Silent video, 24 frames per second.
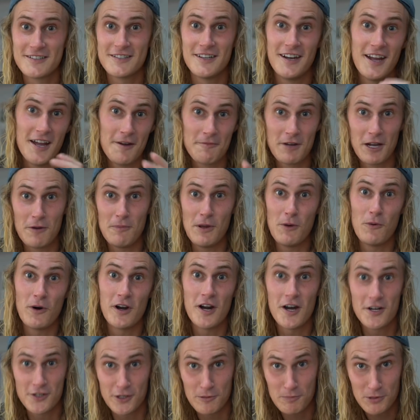today I'm gonna be
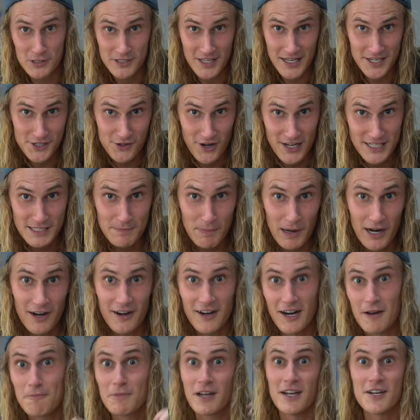100%
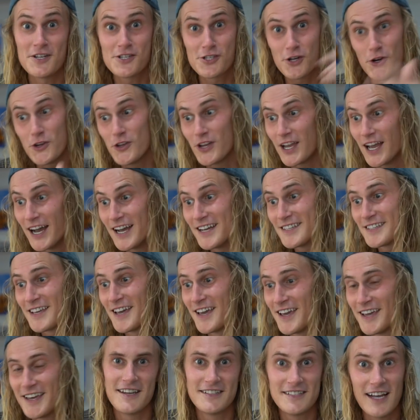transparent and I'm gonna show you guys
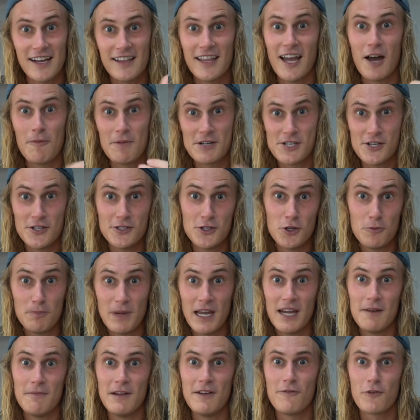exactly how much YouTube
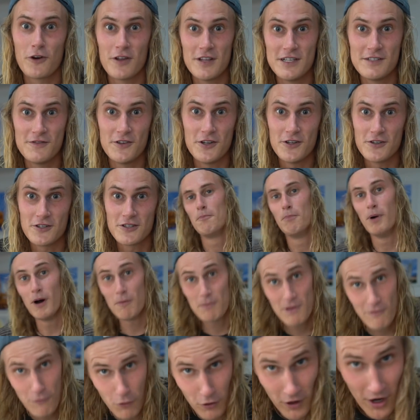paid me for these views.
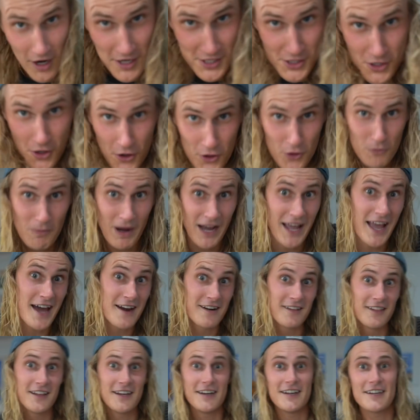But before I show you my
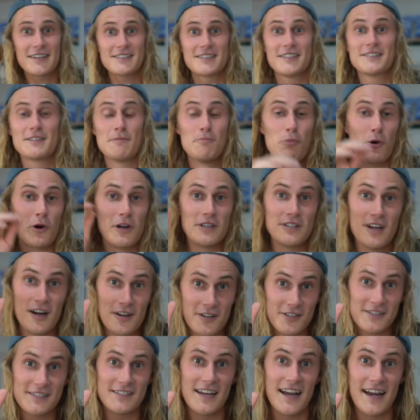analytics, it's important to
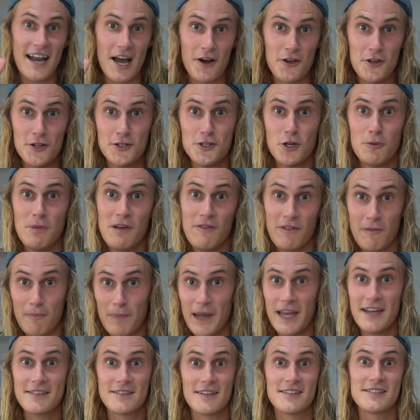understand how YouTube even
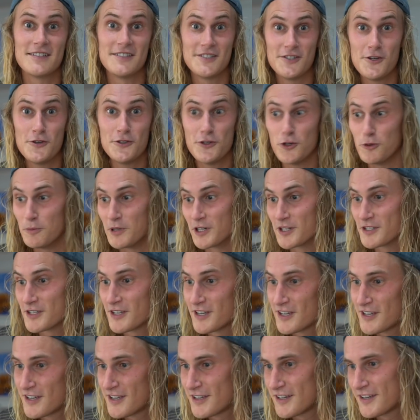pays us as YouTubers.
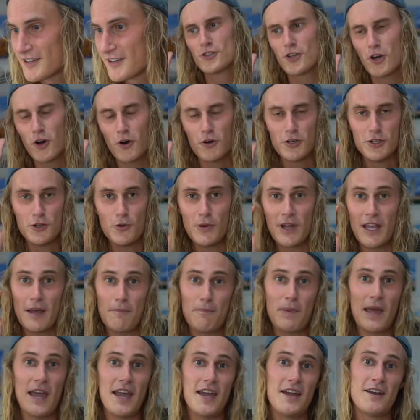So do we
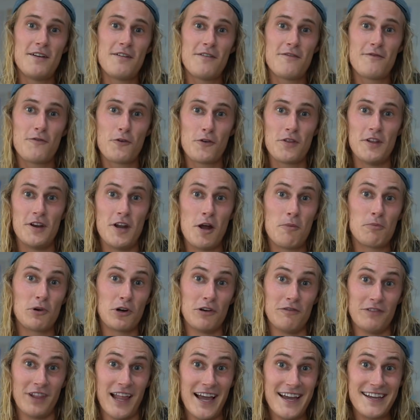get paid for the
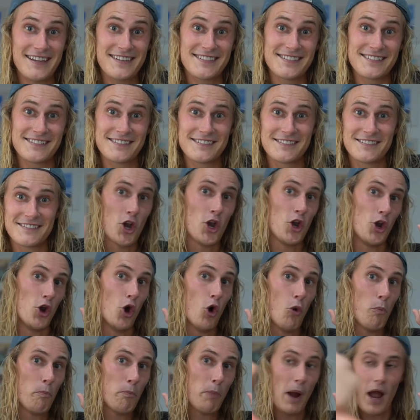number of likes?
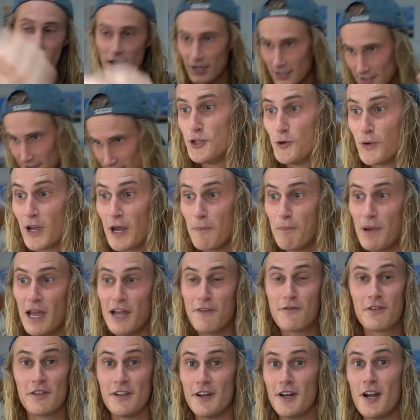Nope. Do we get
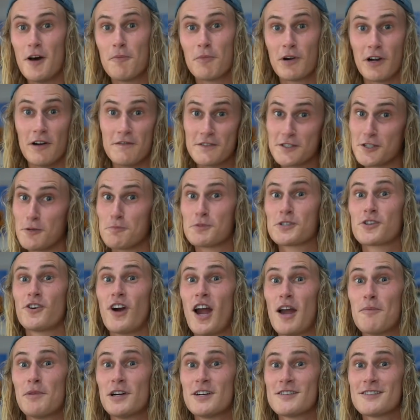paid for the number of
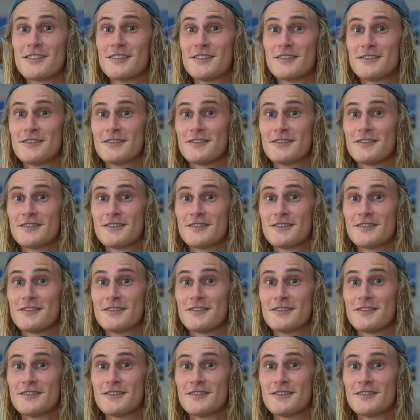subscribers?